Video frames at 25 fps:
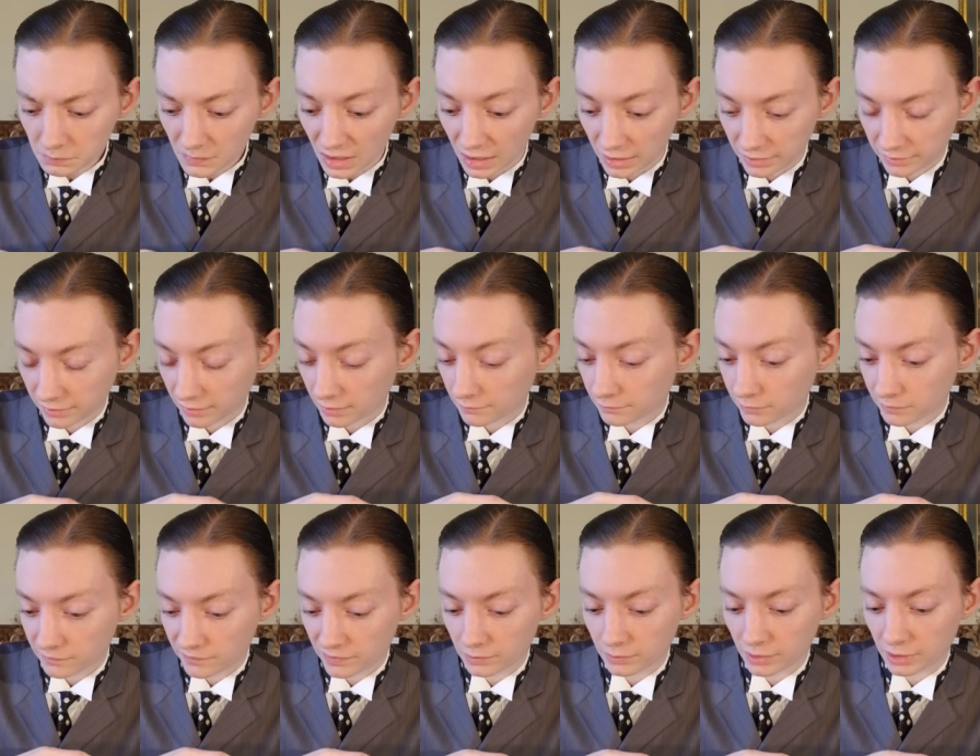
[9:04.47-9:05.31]
I'd say if
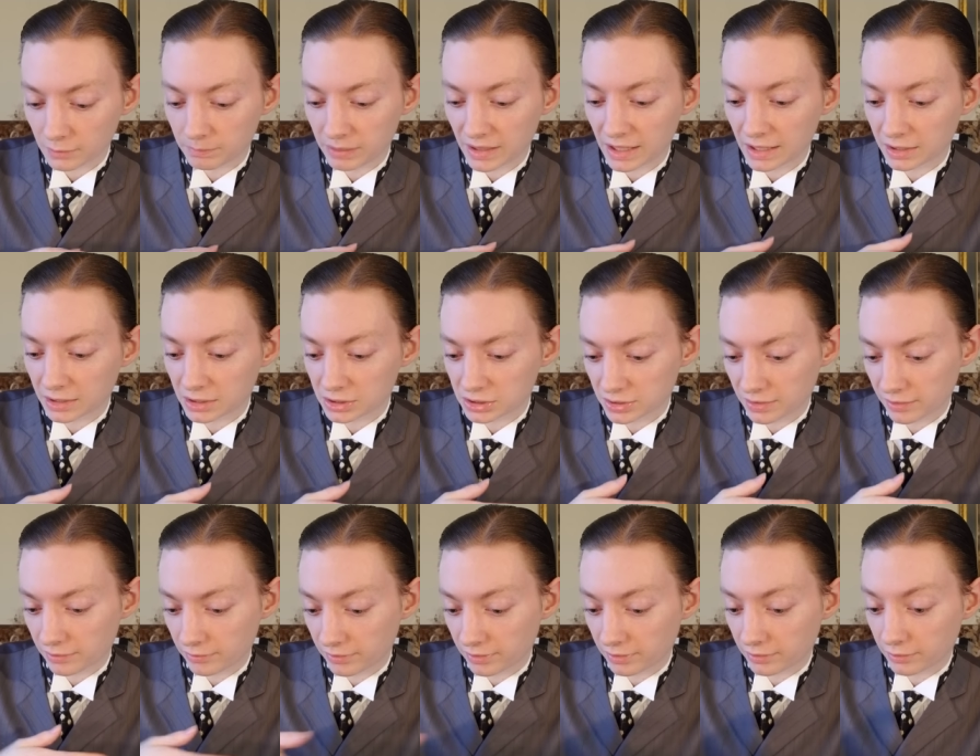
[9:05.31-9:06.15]
you're feeling peckish,
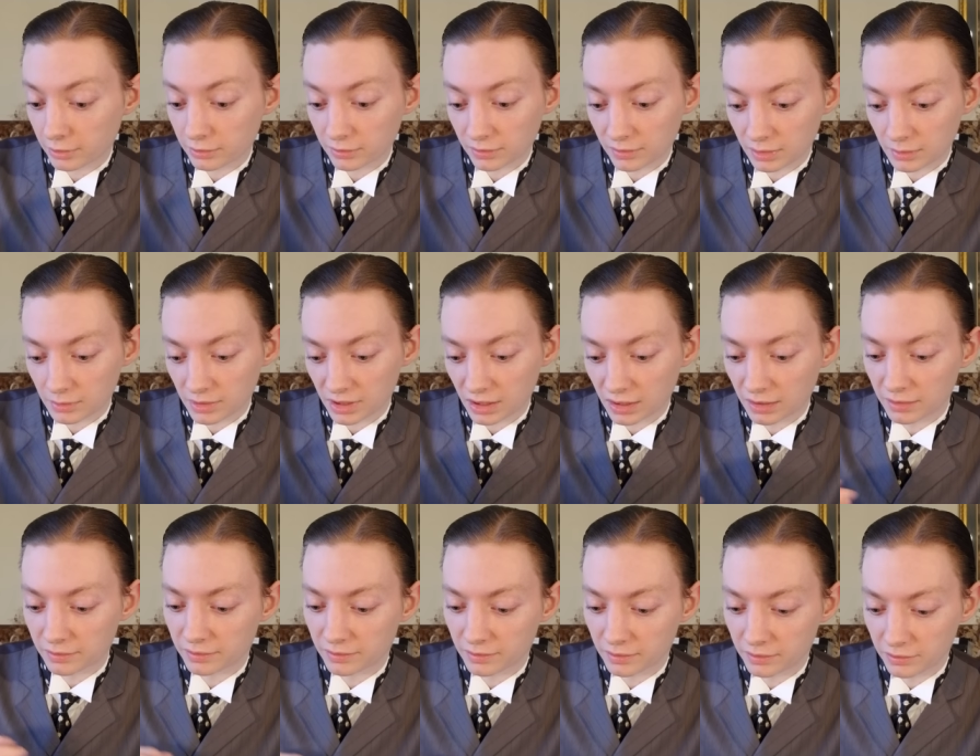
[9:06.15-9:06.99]
this would certainly
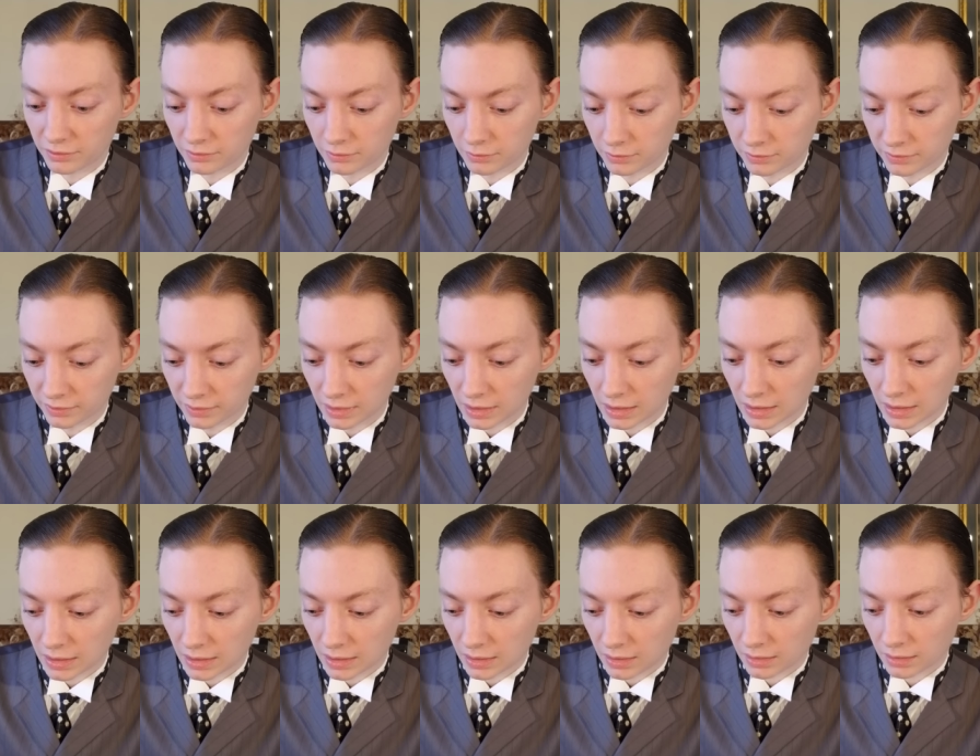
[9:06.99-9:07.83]
constitute
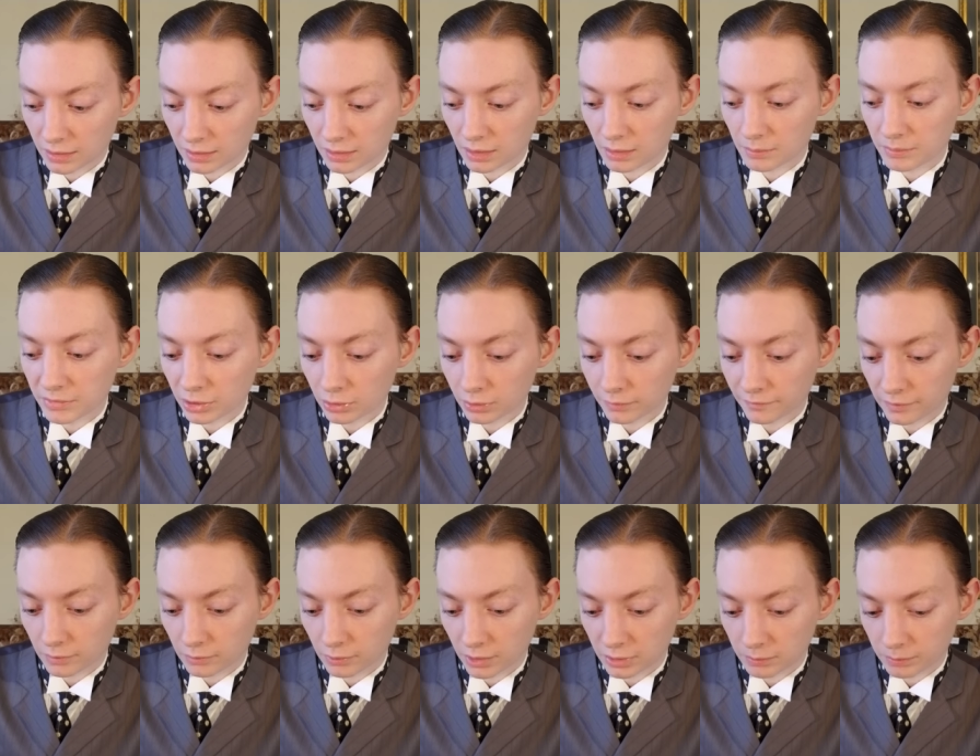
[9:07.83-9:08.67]
uh, a meal
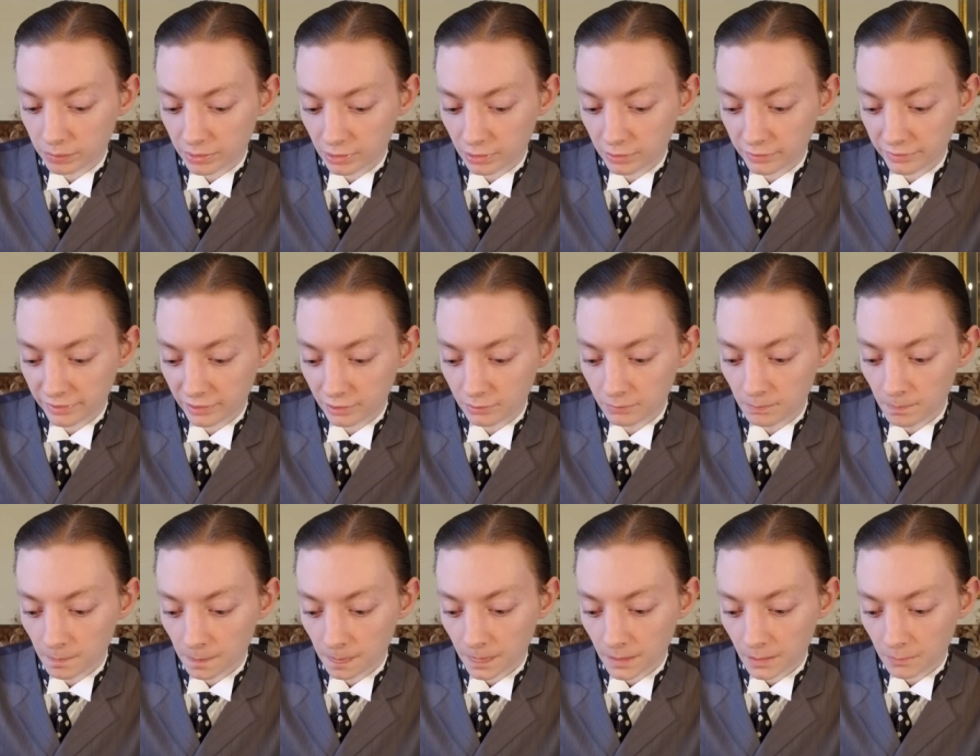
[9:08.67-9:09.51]
for one person.
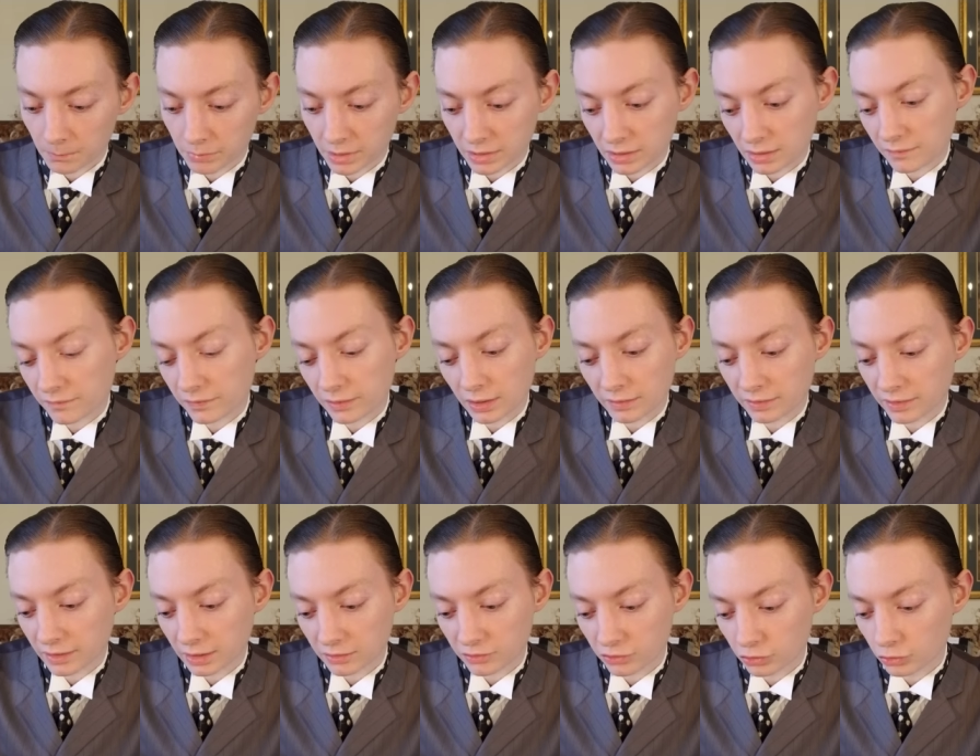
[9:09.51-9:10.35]
But even I
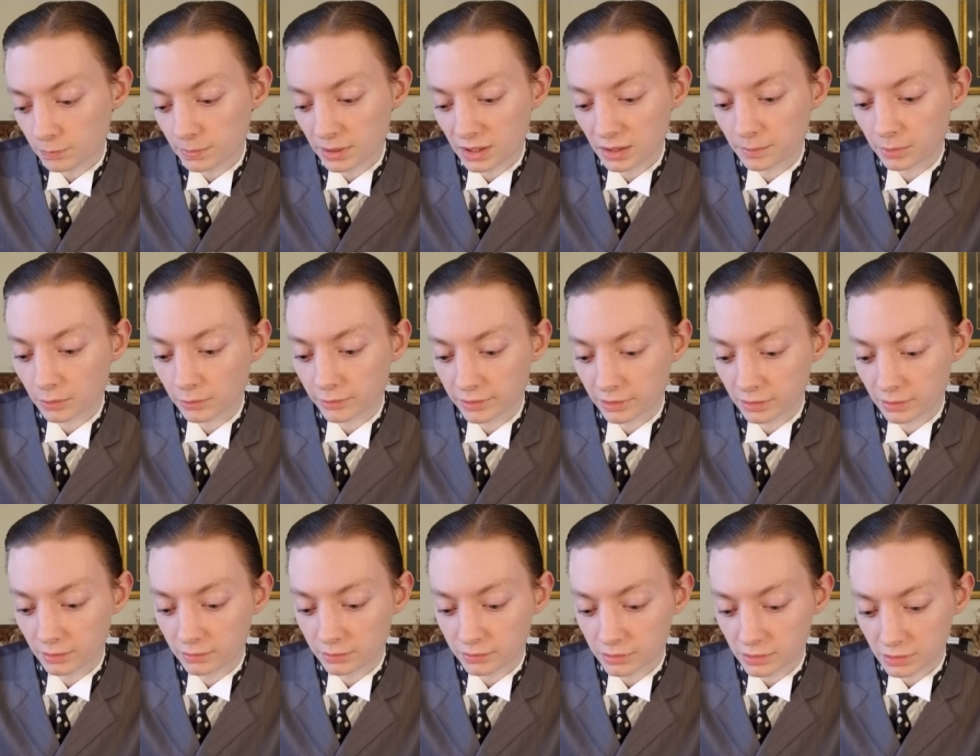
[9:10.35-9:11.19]
think two people
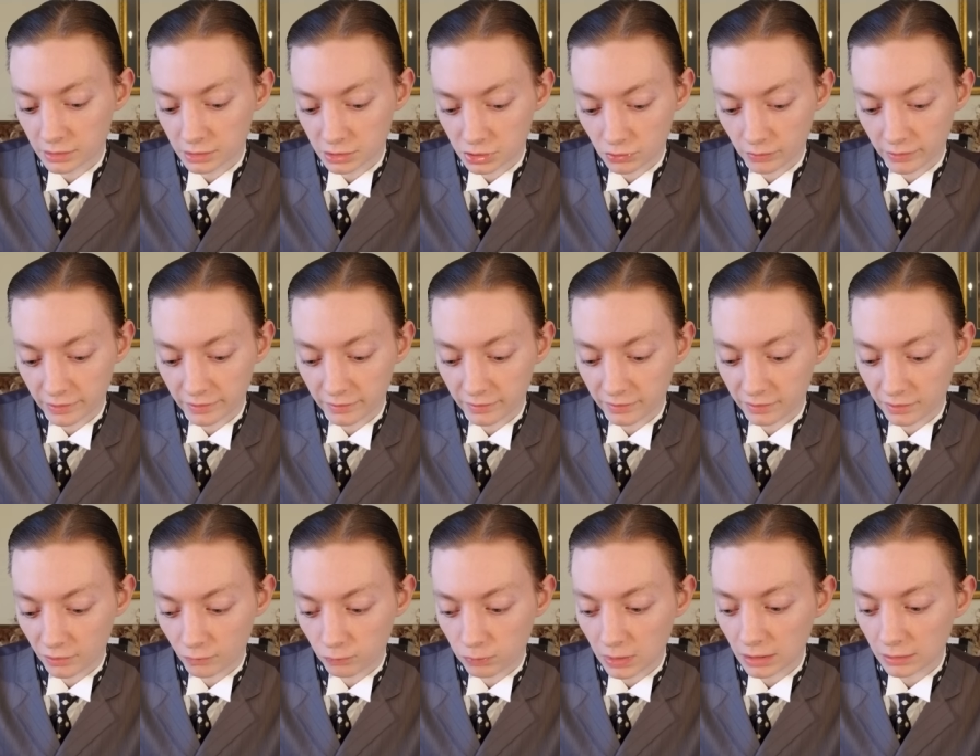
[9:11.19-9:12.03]
could could enjoy this
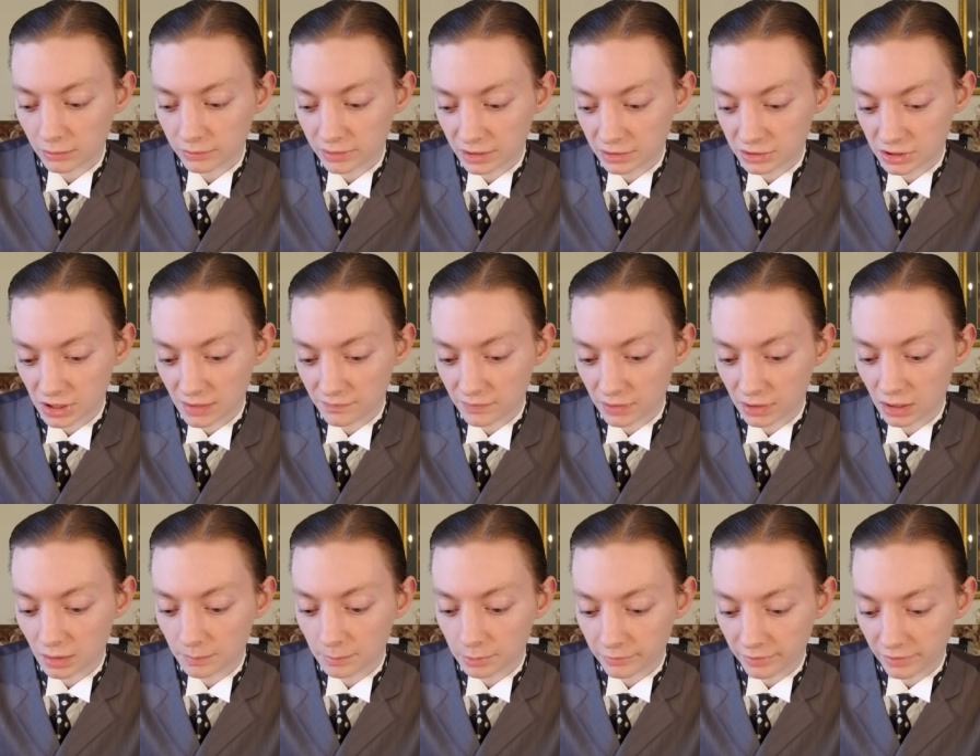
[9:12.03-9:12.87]
as well, and each have a
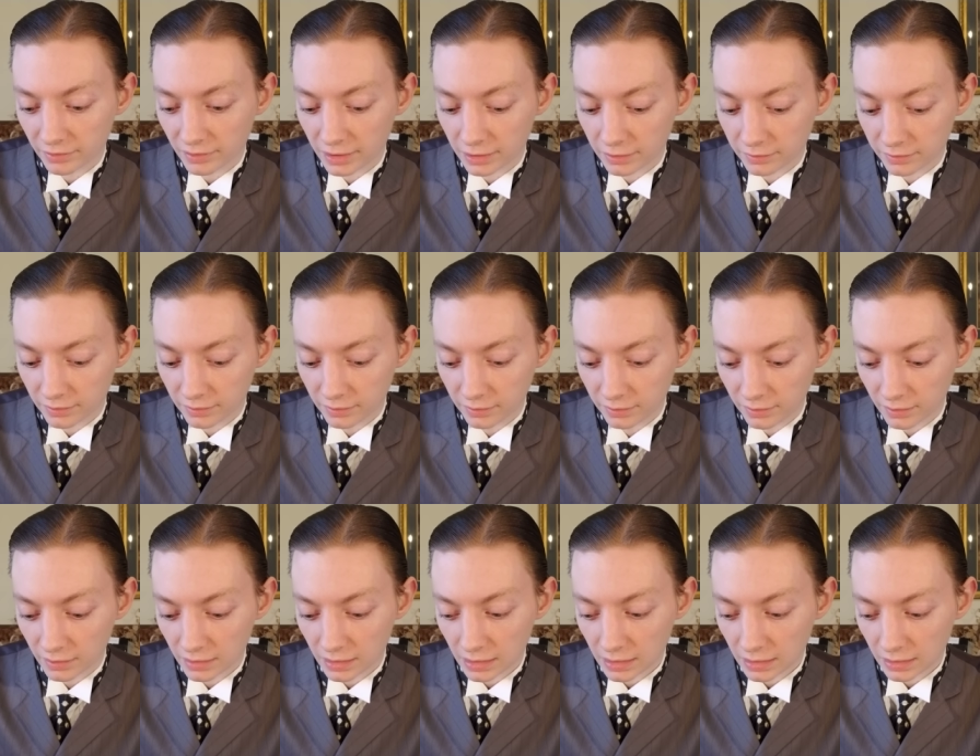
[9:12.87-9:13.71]
couple
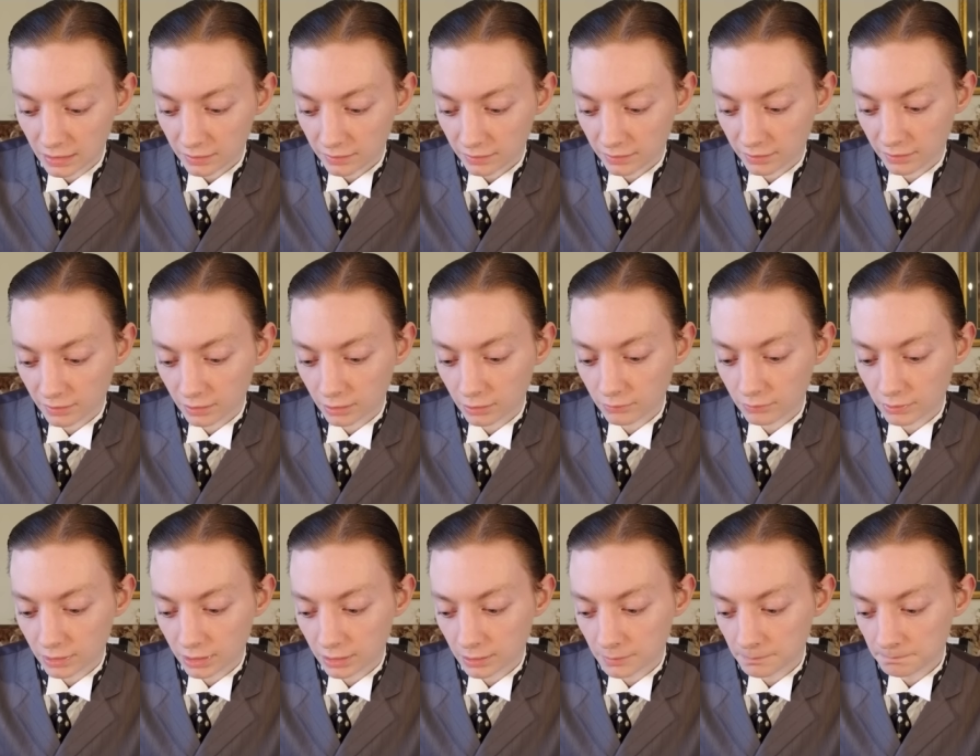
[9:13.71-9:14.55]
slices.
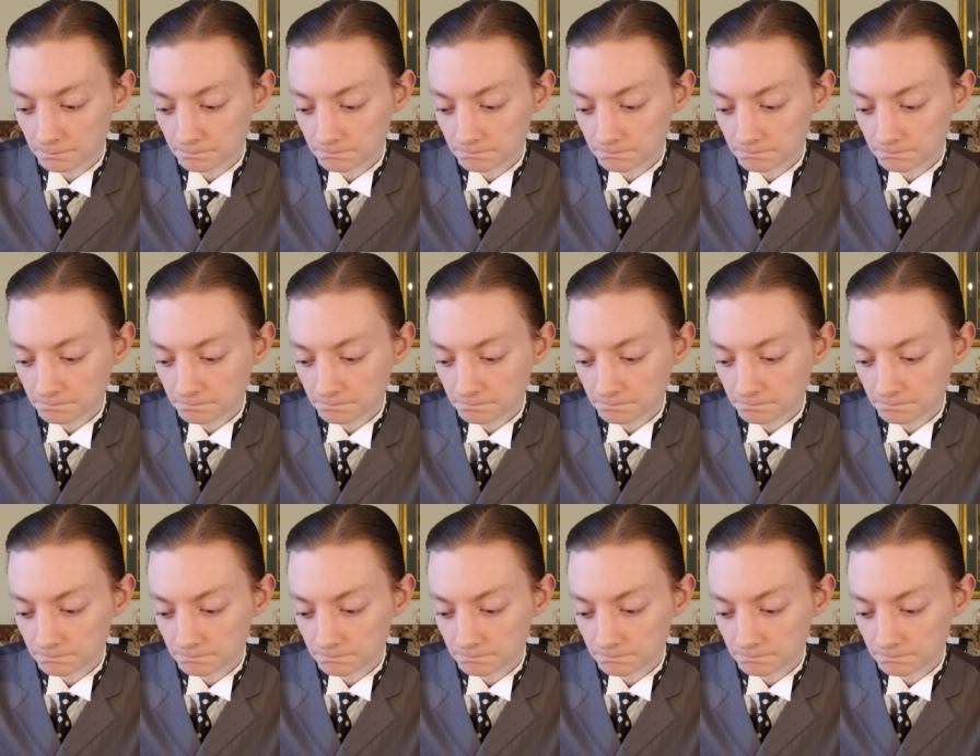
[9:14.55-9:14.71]
So uh,